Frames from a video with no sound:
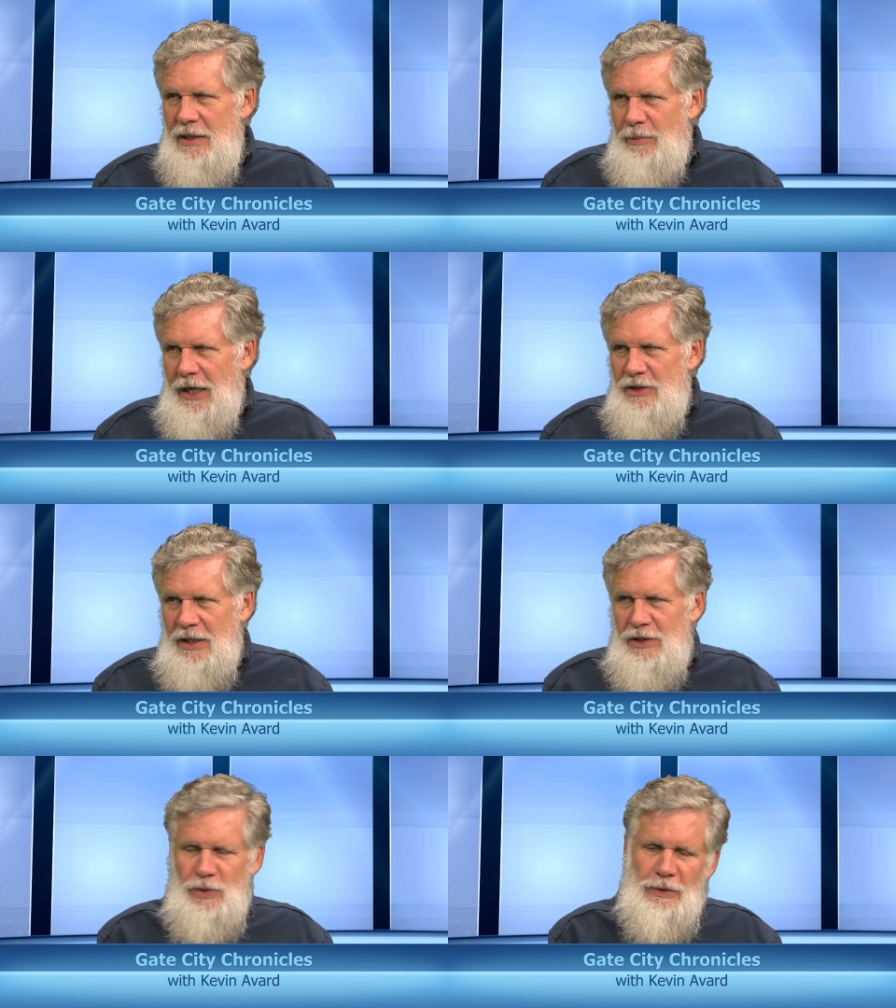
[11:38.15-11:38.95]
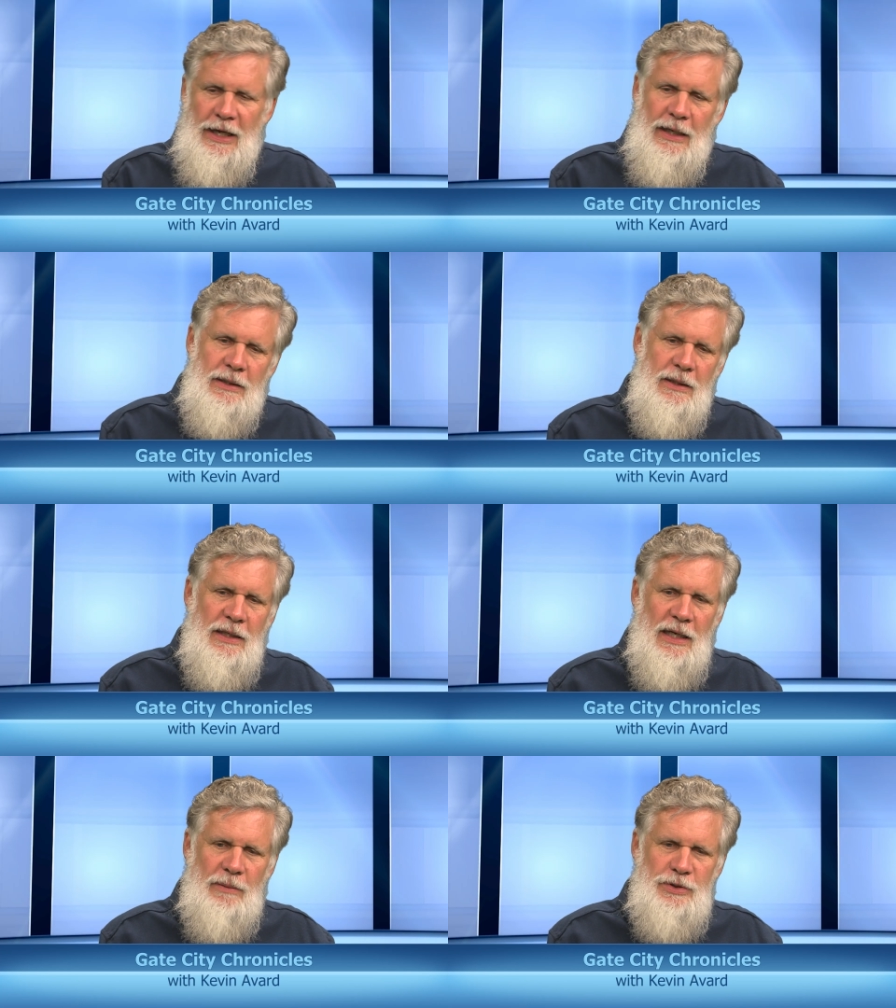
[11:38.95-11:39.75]
I had the bikes on display
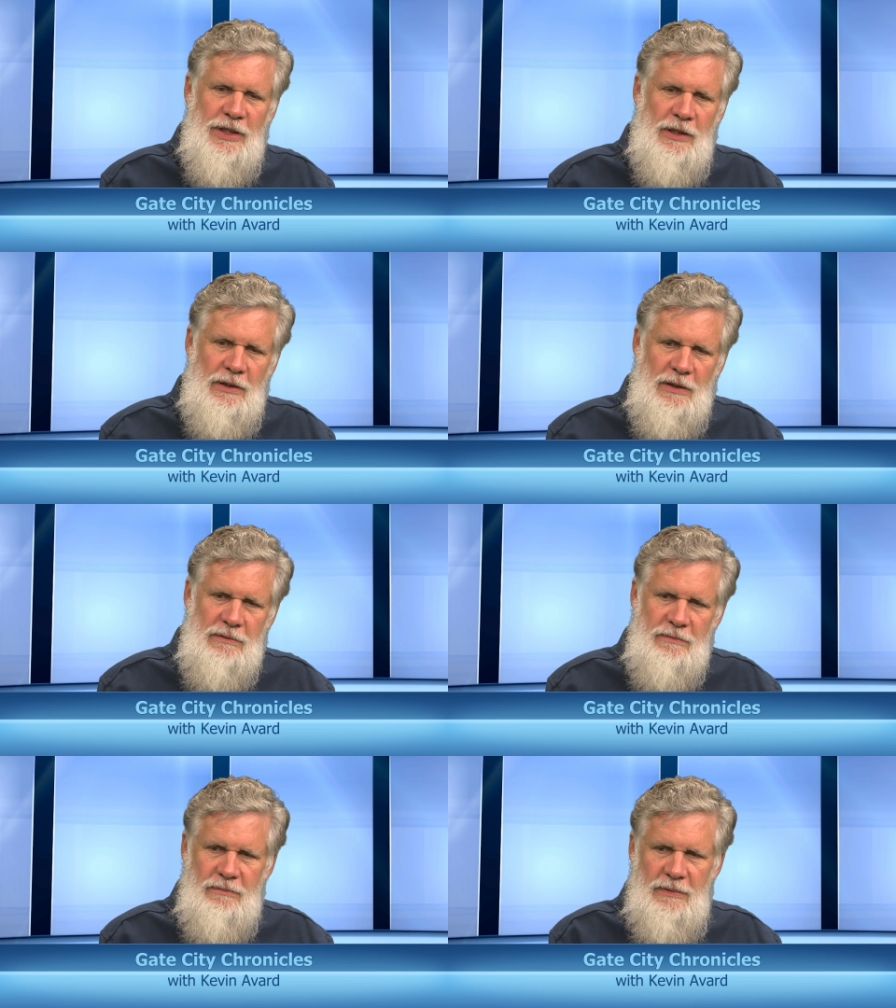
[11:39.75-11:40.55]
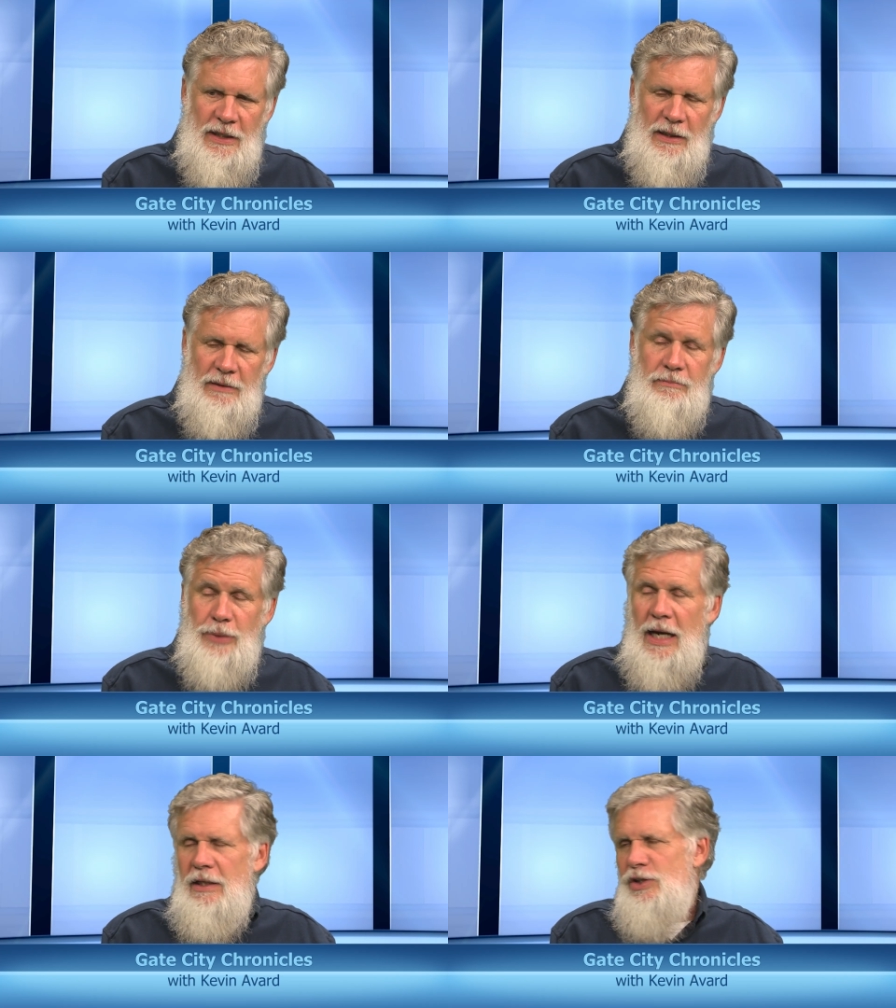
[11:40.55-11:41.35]
at a
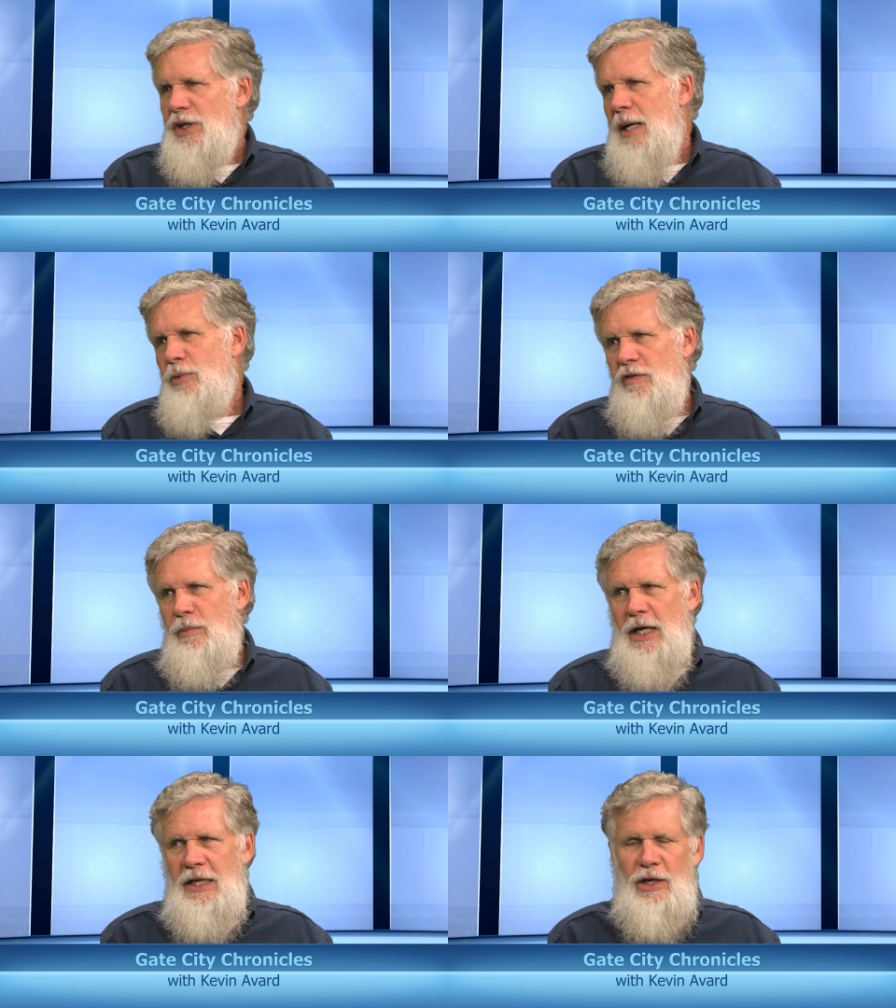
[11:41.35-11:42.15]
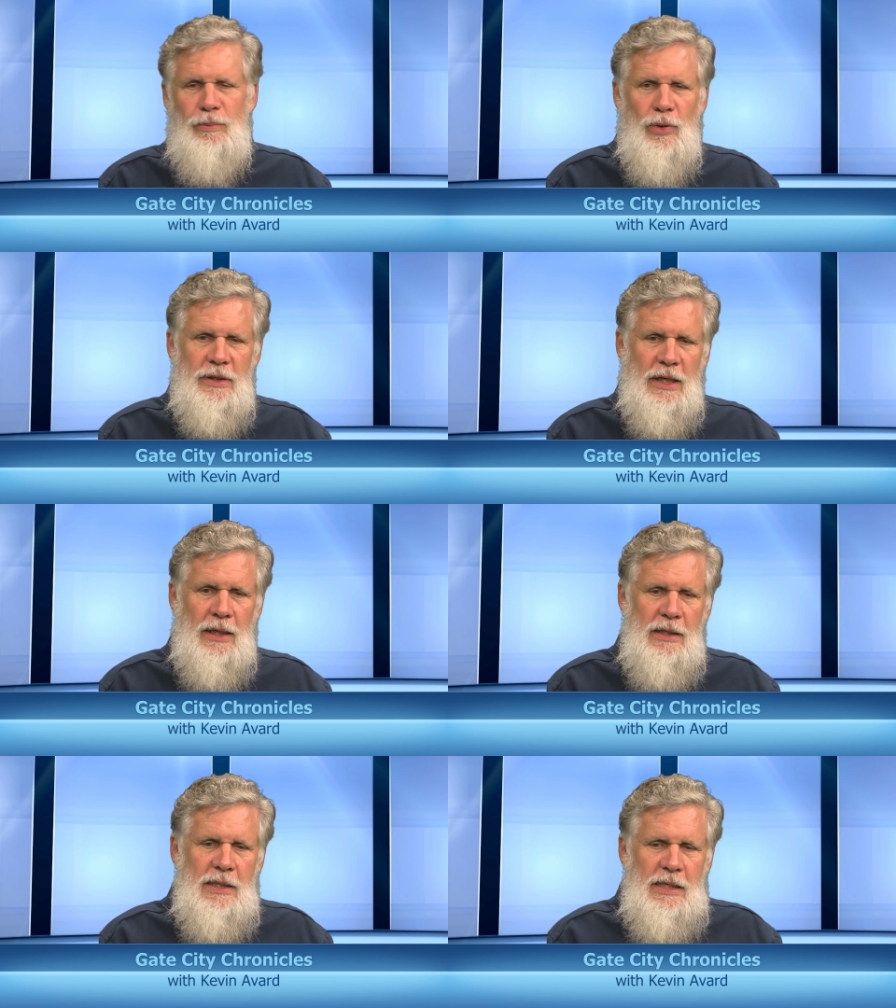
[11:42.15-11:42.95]
pilot shop over by the airport there.